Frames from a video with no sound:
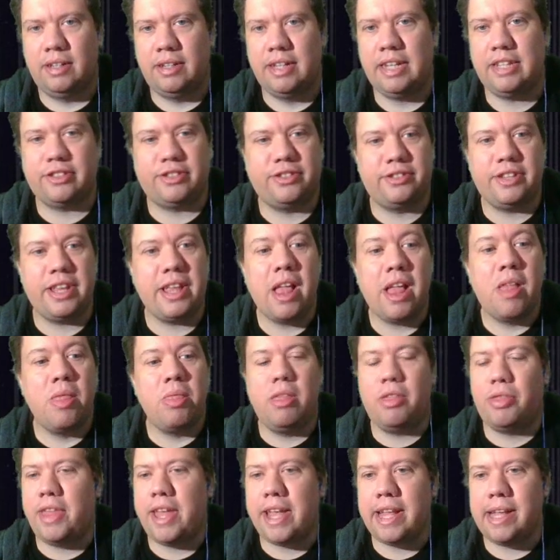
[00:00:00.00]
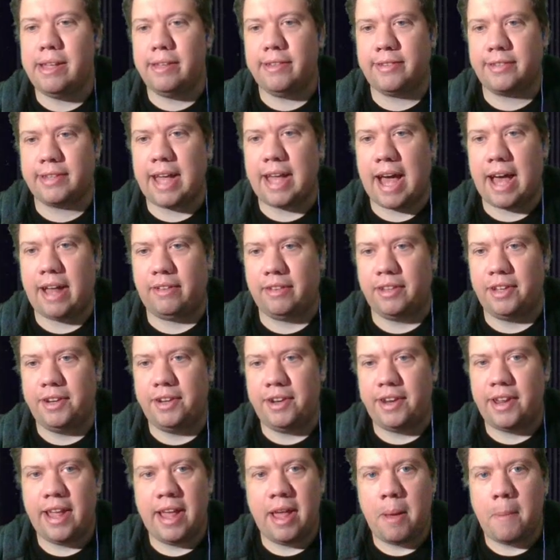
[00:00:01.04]
Yeah, see, the thing is,
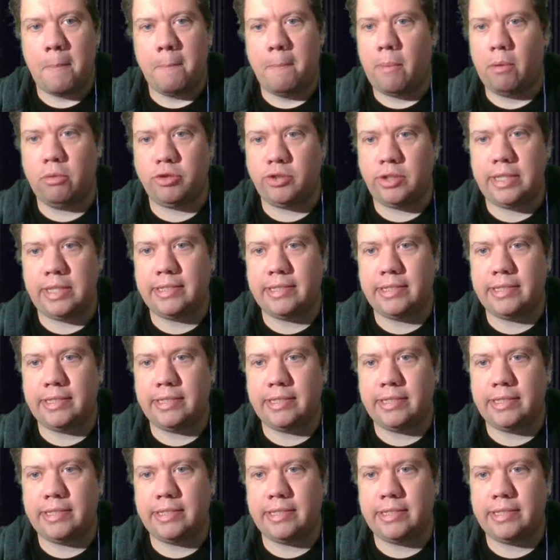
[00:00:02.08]
Scotland, most of